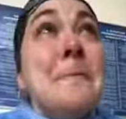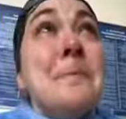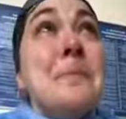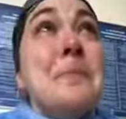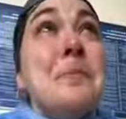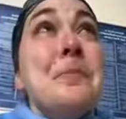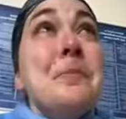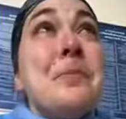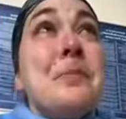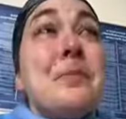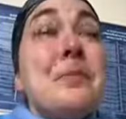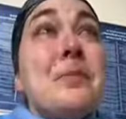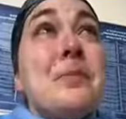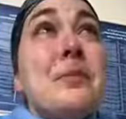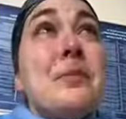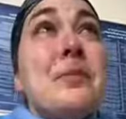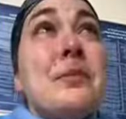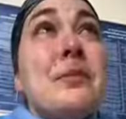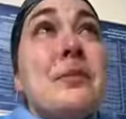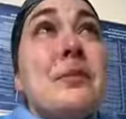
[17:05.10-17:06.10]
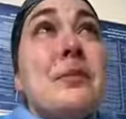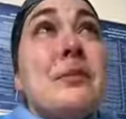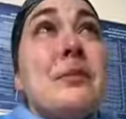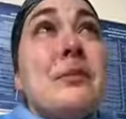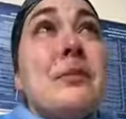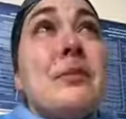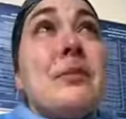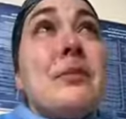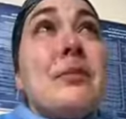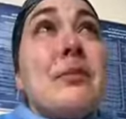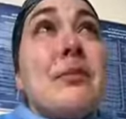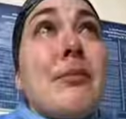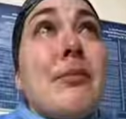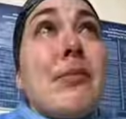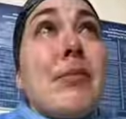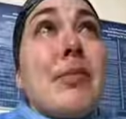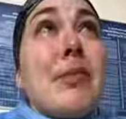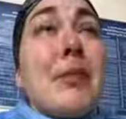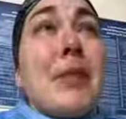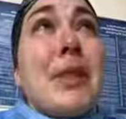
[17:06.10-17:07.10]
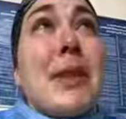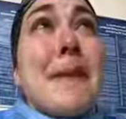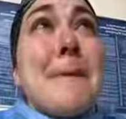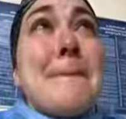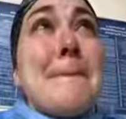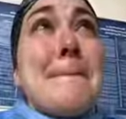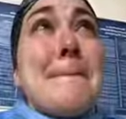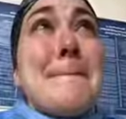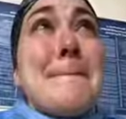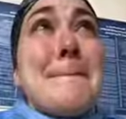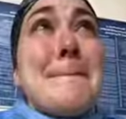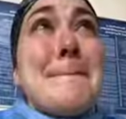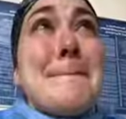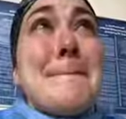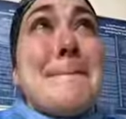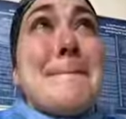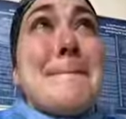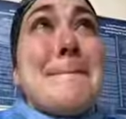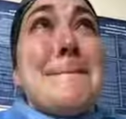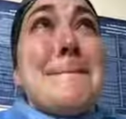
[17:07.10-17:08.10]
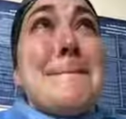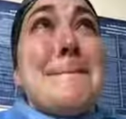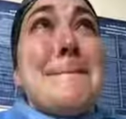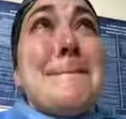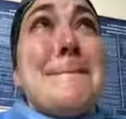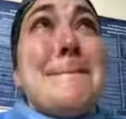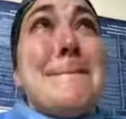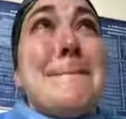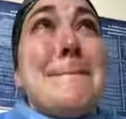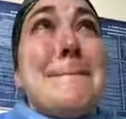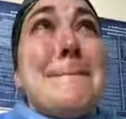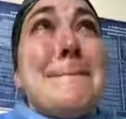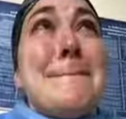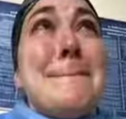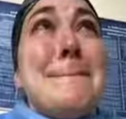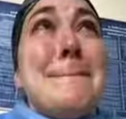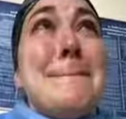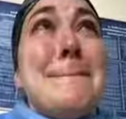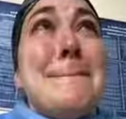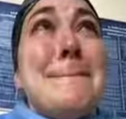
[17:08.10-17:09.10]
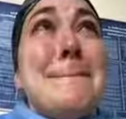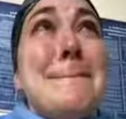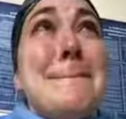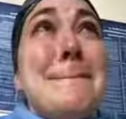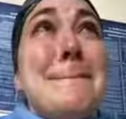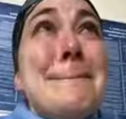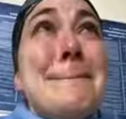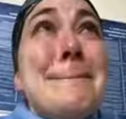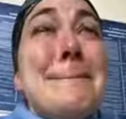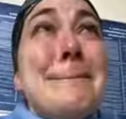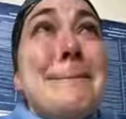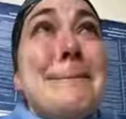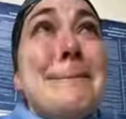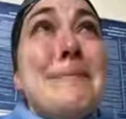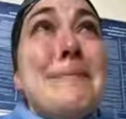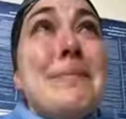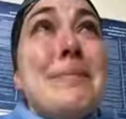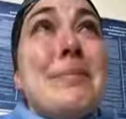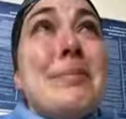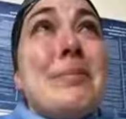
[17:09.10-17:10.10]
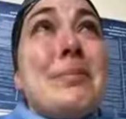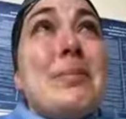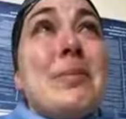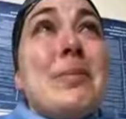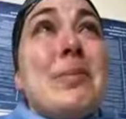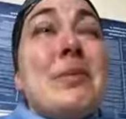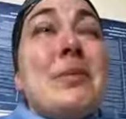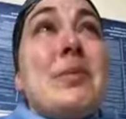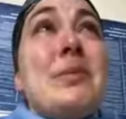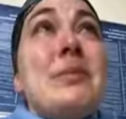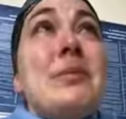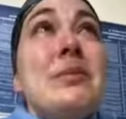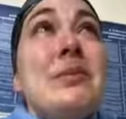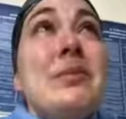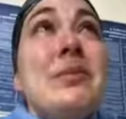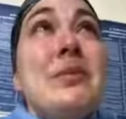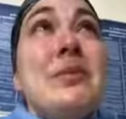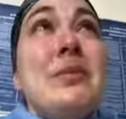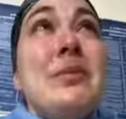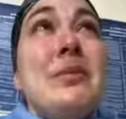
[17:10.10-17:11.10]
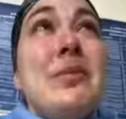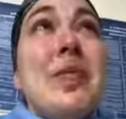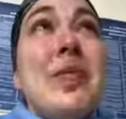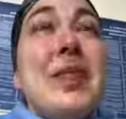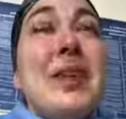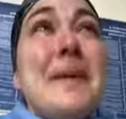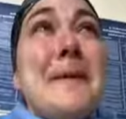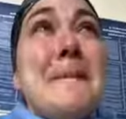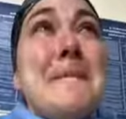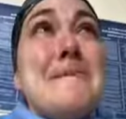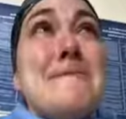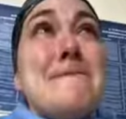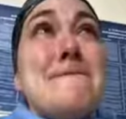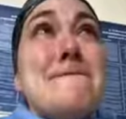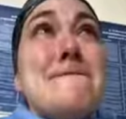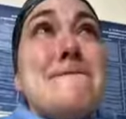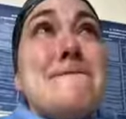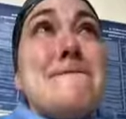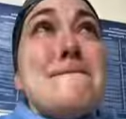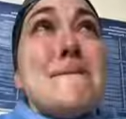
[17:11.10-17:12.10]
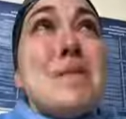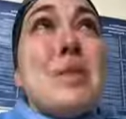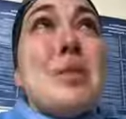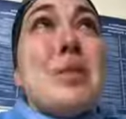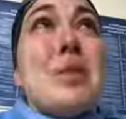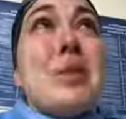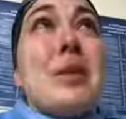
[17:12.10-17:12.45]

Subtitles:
(no one is talking)